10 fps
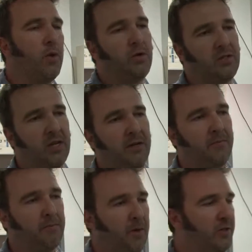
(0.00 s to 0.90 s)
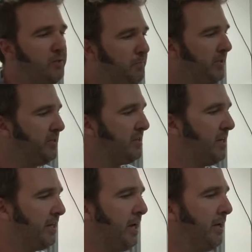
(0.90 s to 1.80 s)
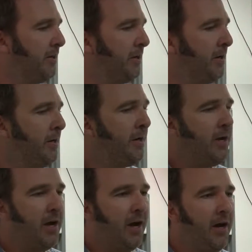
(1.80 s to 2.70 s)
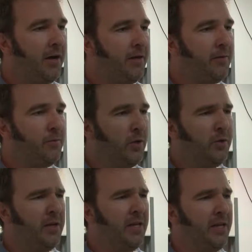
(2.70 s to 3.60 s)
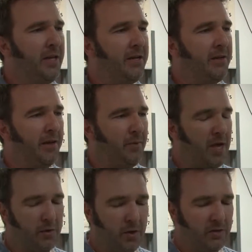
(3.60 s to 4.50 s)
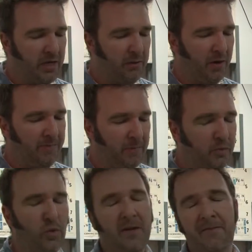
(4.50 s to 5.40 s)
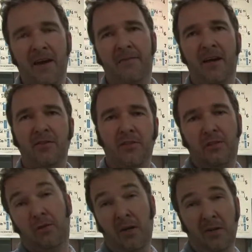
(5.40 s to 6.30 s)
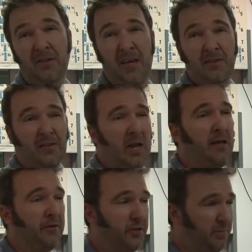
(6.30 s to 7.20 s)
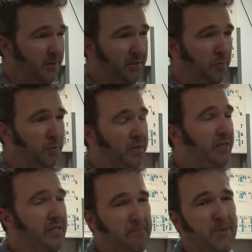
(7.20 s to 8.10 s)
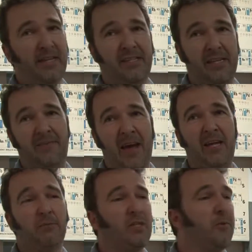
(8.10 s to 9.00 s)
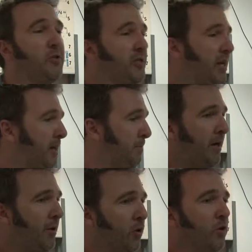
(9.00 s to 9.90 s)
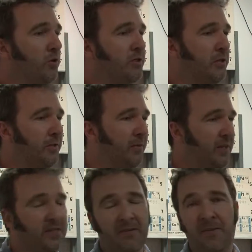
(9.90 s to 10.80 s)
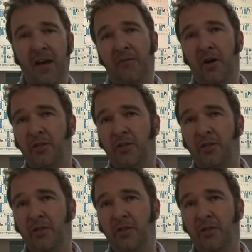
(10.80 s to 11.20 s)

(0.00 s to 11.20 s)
quotes on parts to put this thing together. We were looking at, we got quotes anywhere from $25,000 to $100,000 to build a really basic vacuum chamber setup. Our goal is to do it for less than $500.